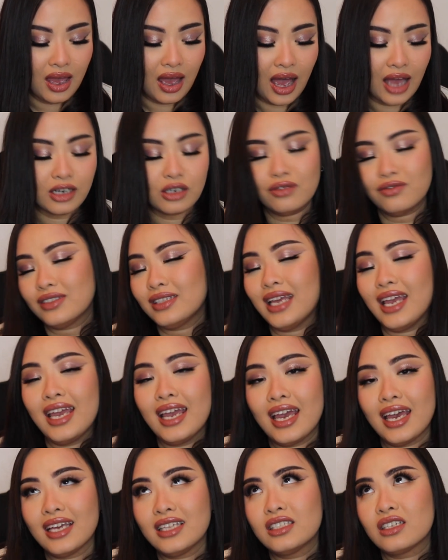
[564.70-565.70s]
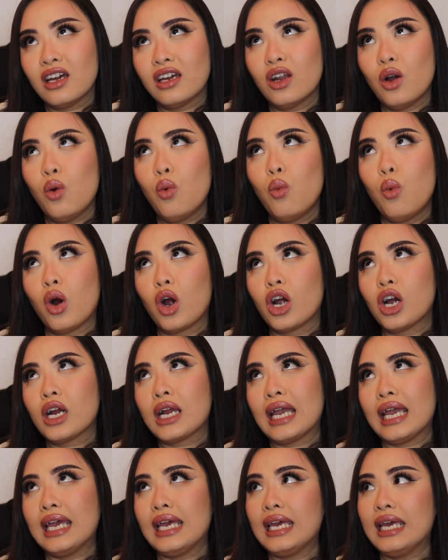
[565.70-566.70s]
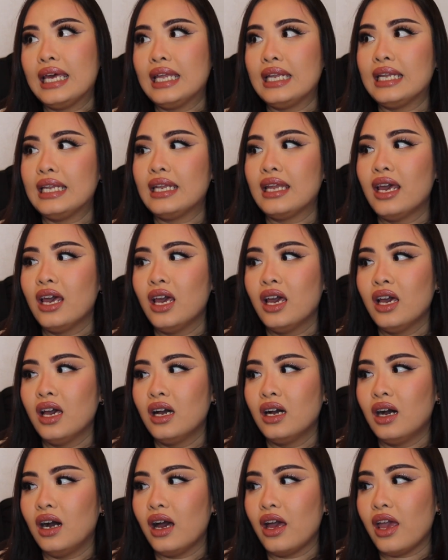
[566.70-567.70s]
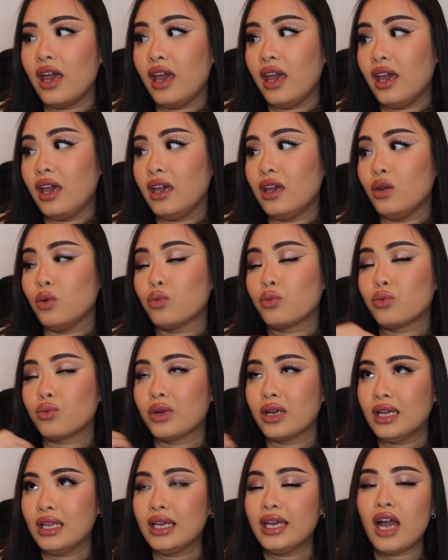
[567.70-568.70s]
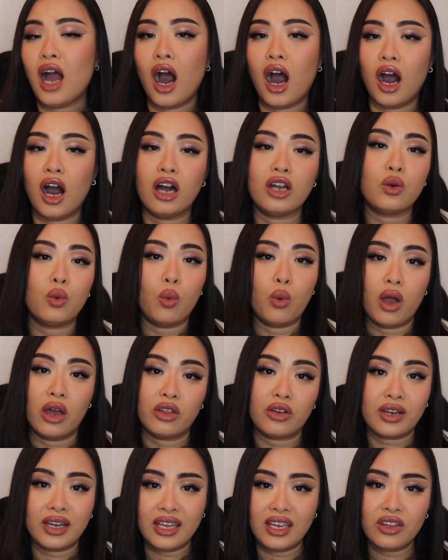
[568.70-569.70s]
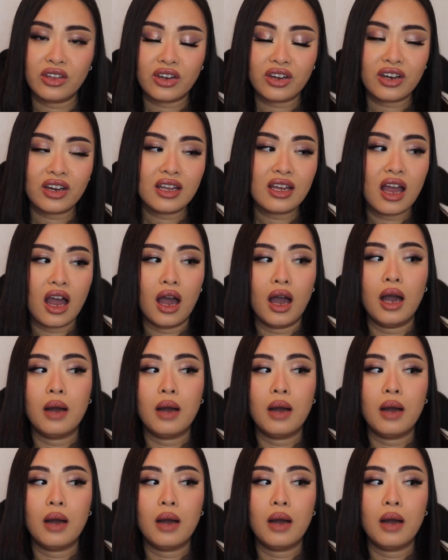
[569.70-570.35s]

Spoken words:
I don't think it's gonna work in a really hot weather either.